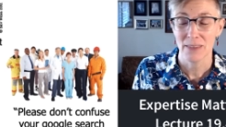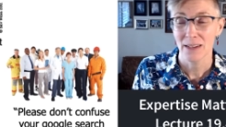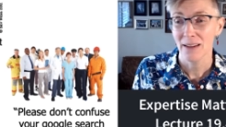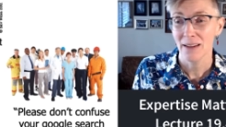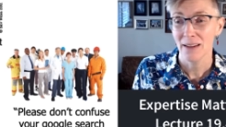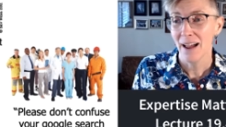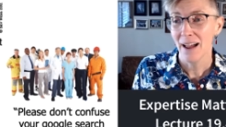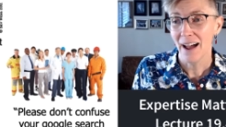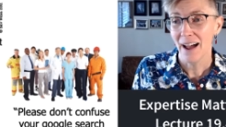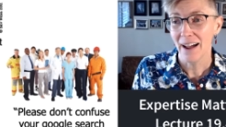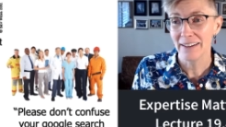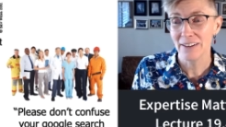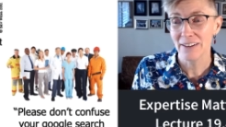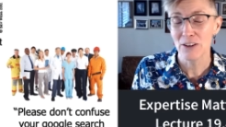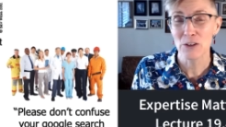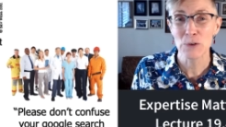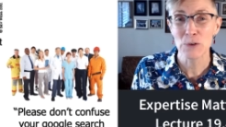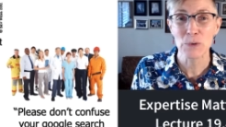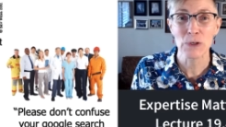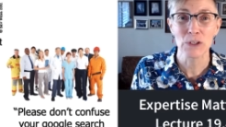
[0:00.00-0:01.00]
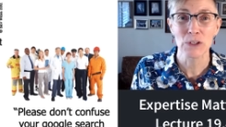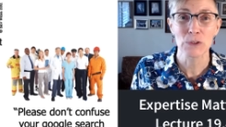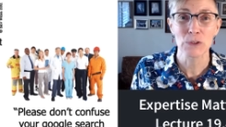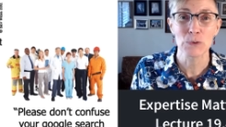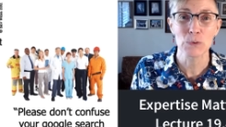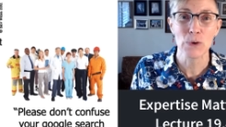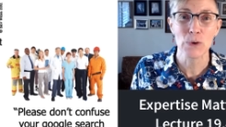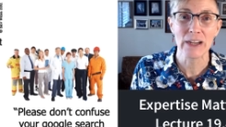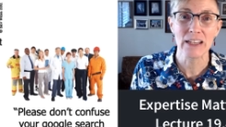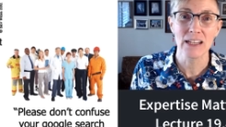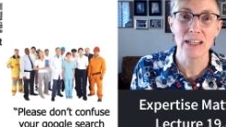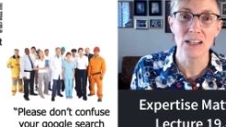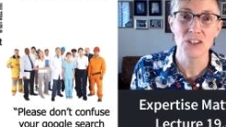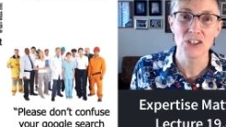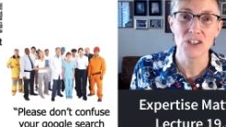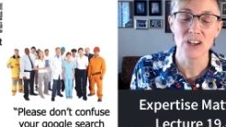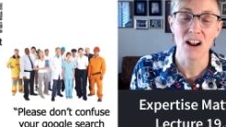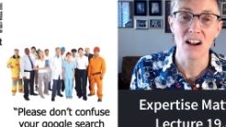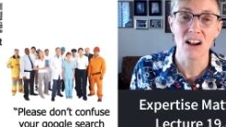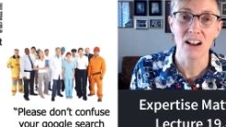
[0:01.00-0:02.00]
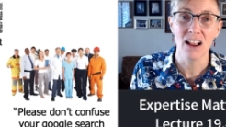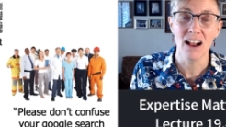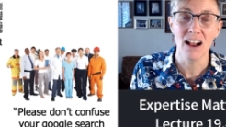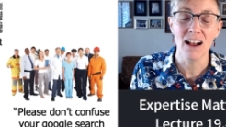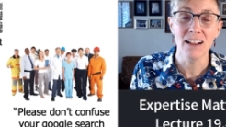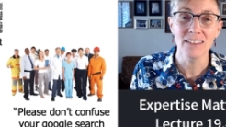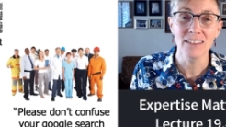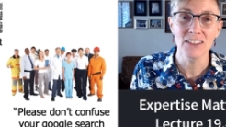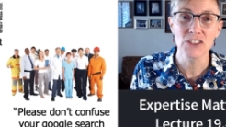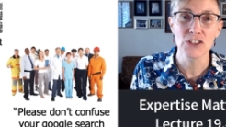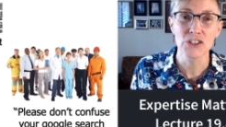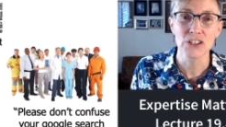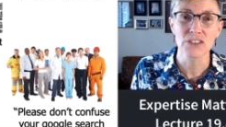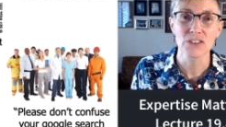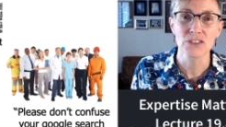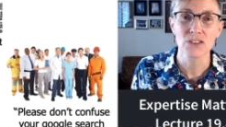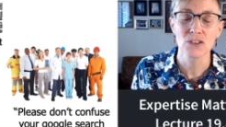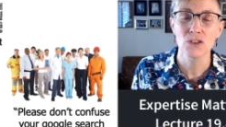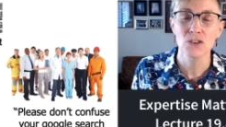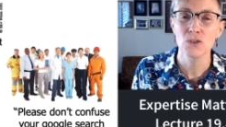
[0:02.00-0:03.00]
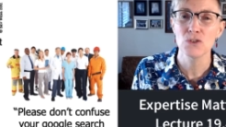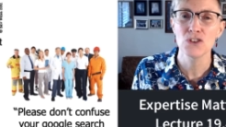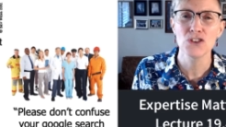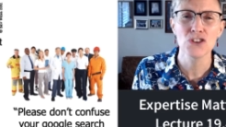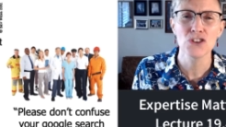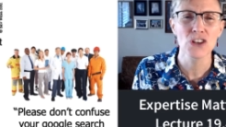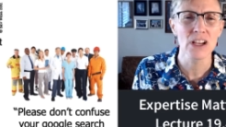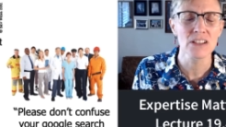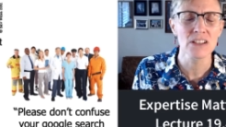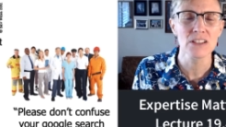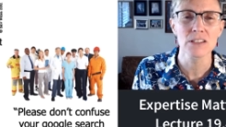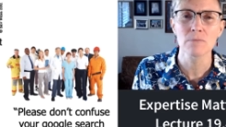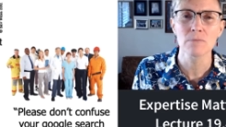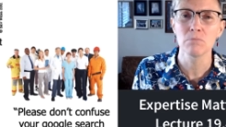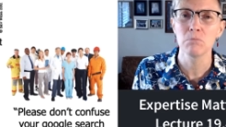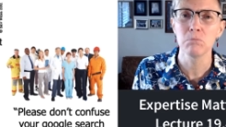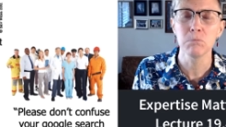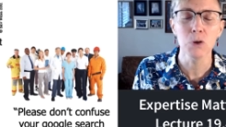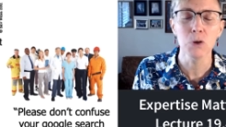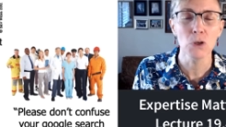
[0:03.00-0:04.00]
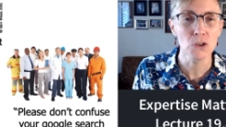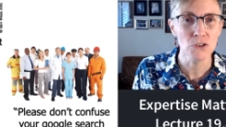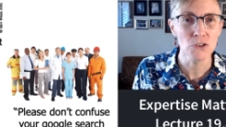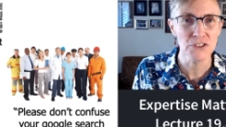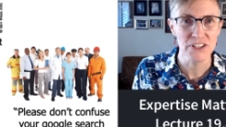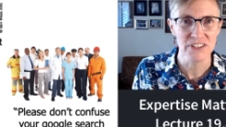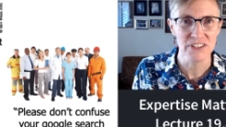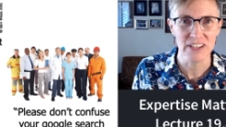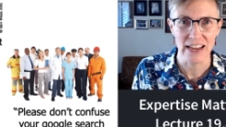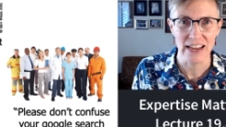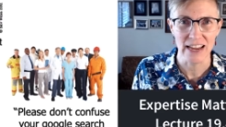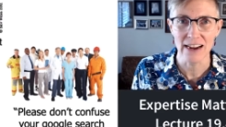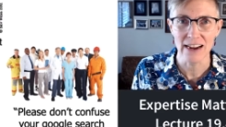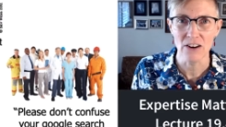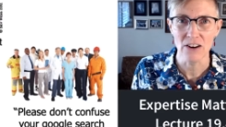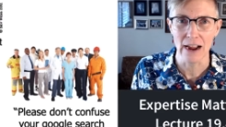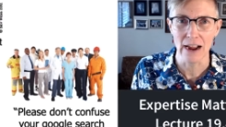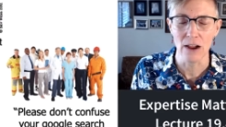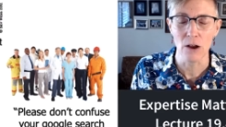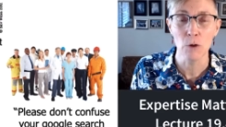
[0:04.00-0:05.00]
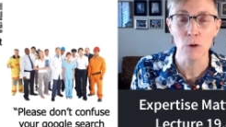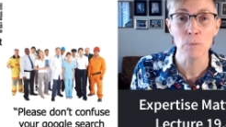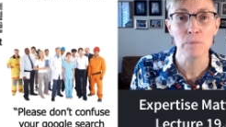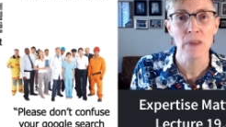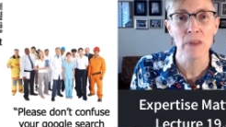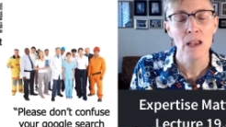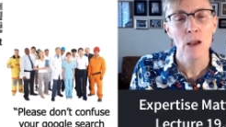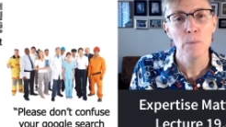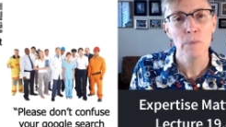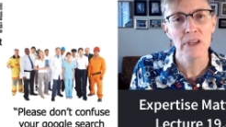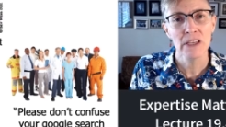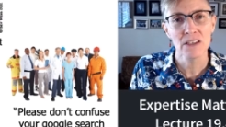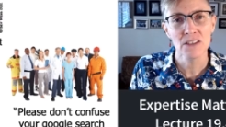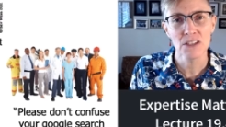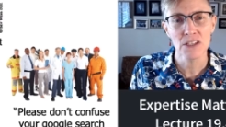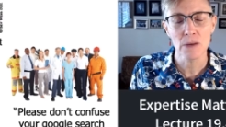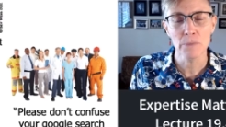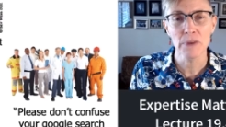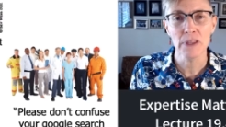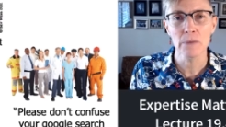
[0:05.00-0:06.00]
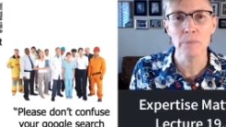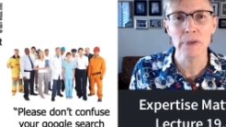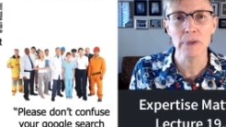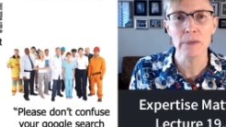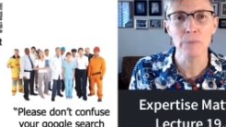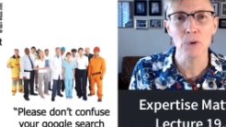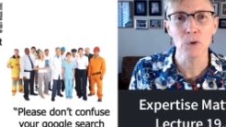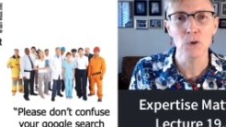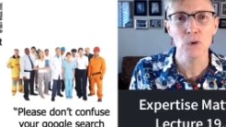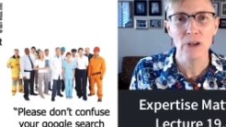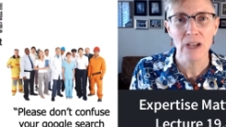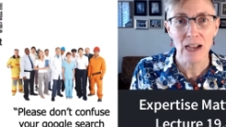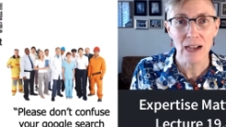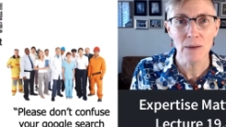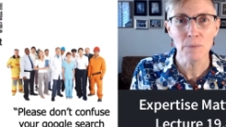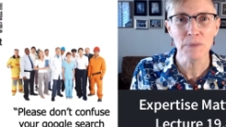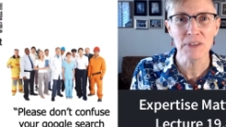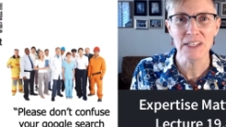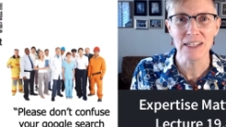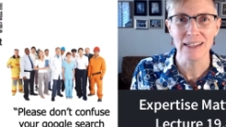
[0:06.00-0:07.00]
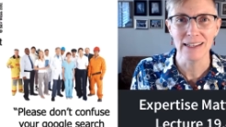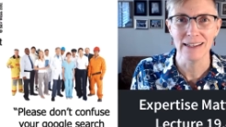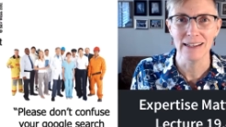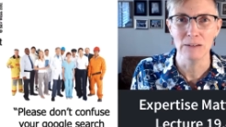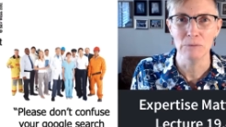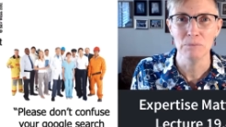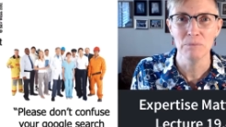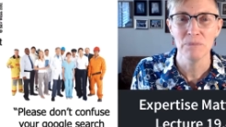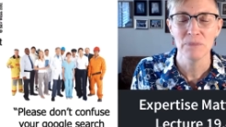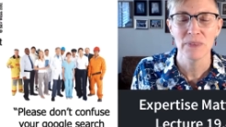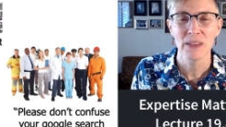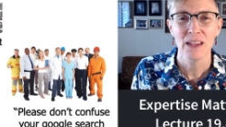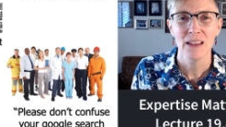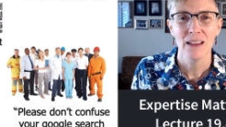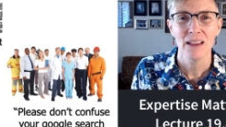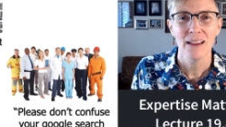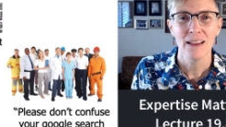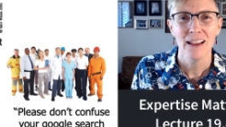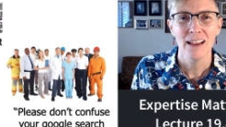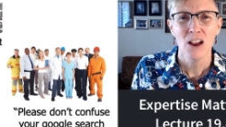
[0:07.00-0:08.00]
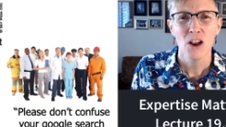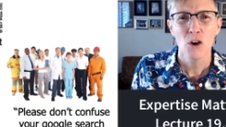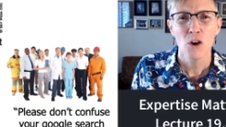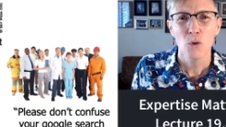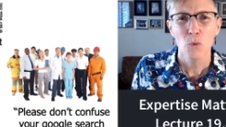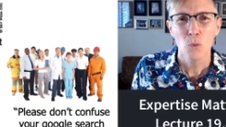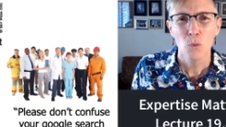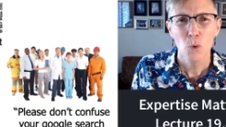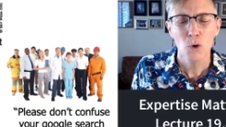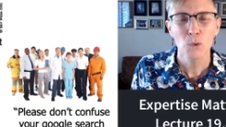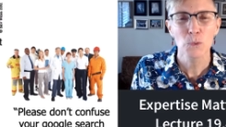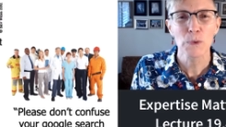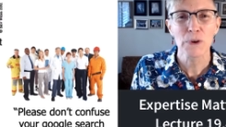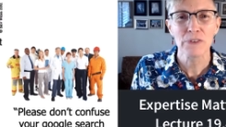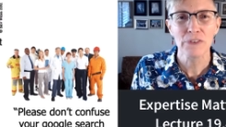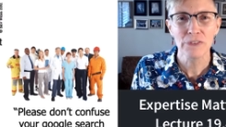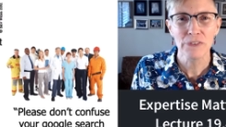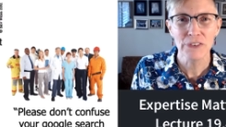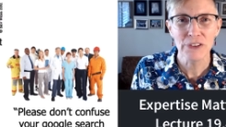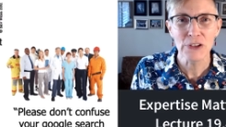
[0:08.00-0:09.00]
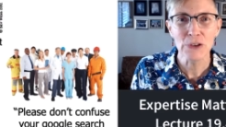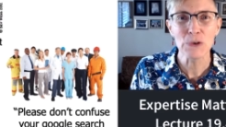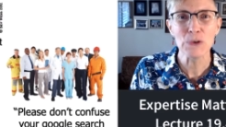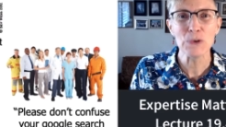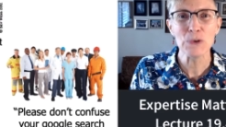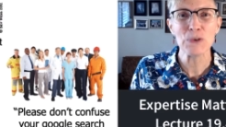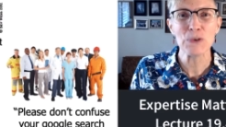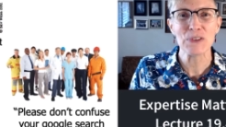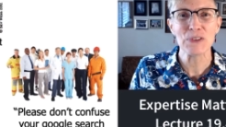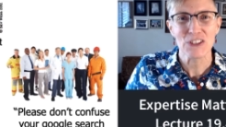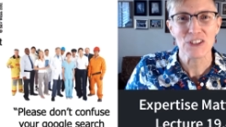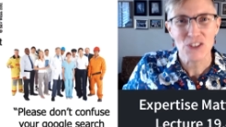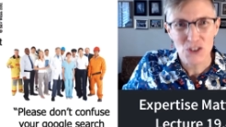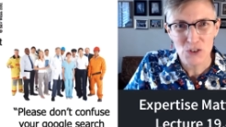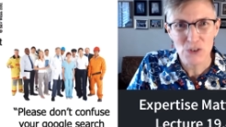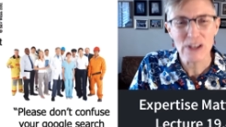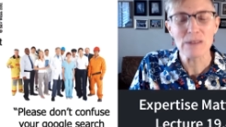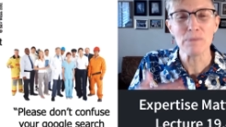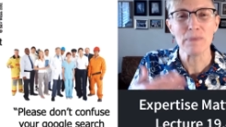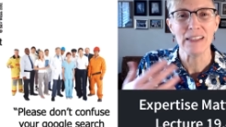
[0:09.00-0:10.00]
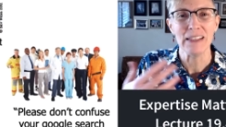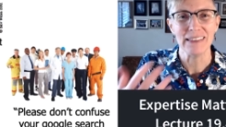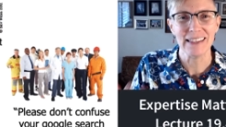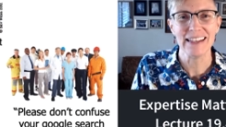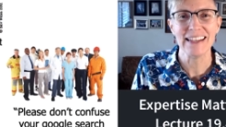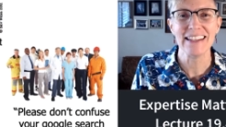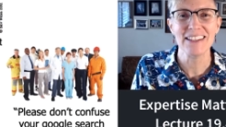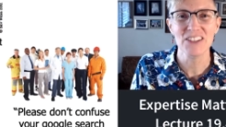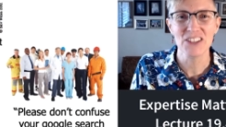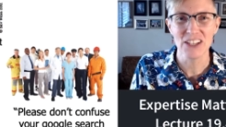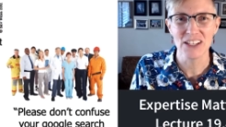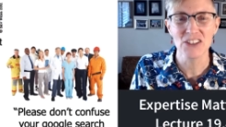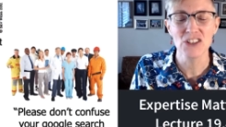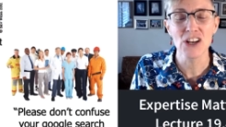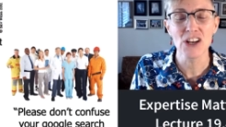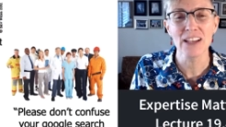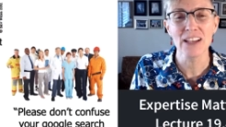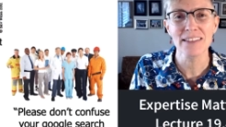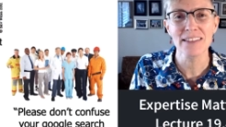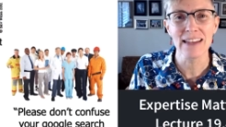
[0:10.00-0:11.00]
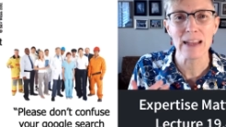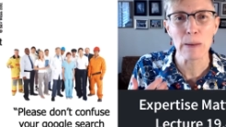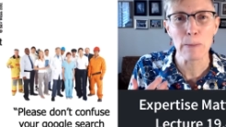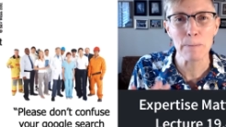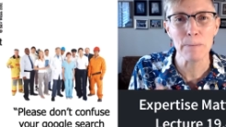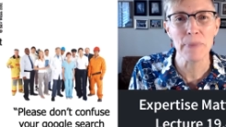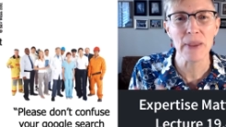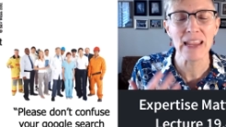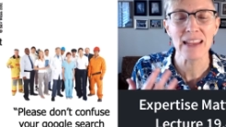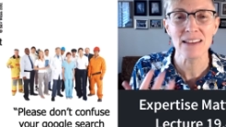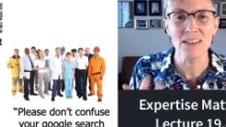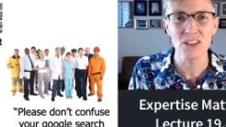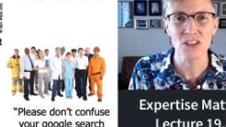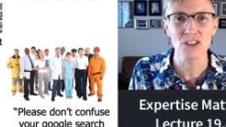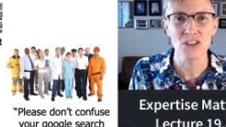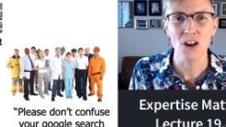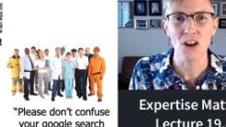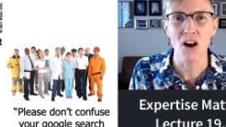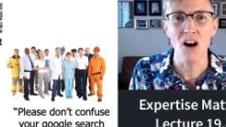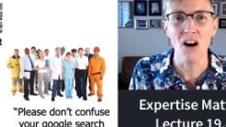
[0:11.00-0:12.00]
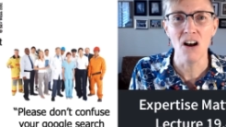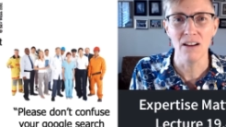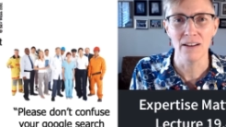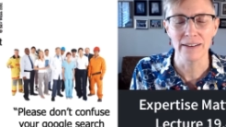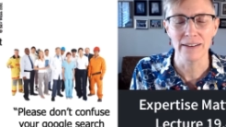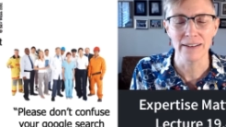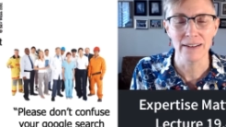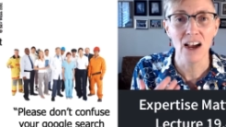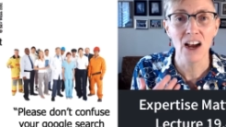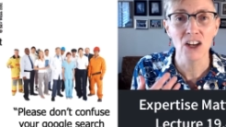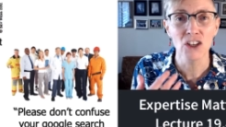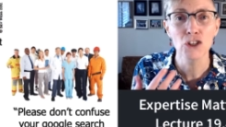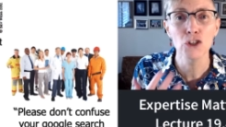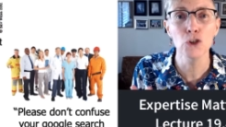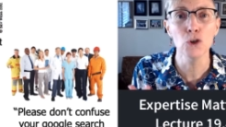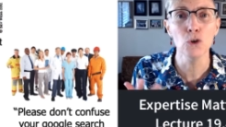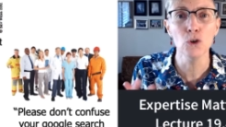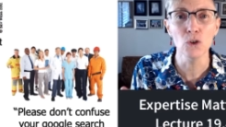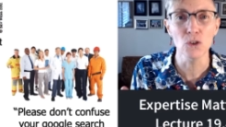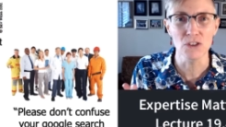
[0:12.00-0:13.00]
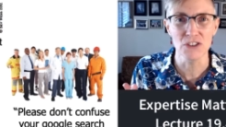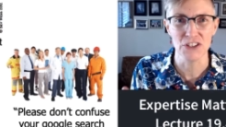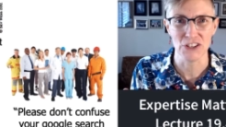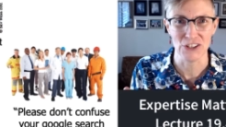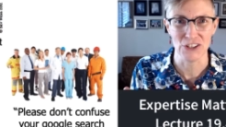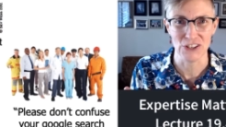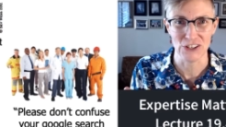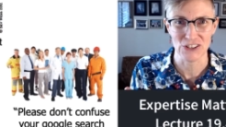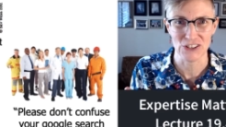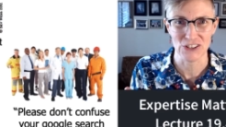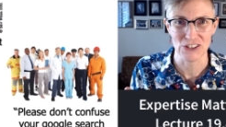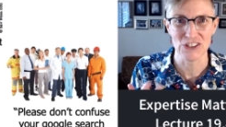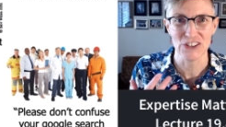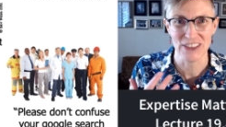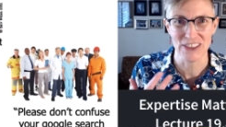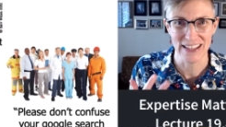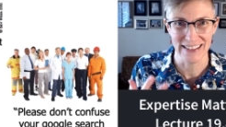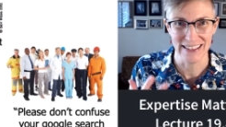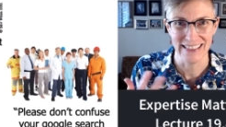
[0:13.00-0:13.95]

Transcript: I know a radiation oncologist who just pulls his hair out because some of the people who come to him will refute the treatment that he's suggesting based on a Google search that they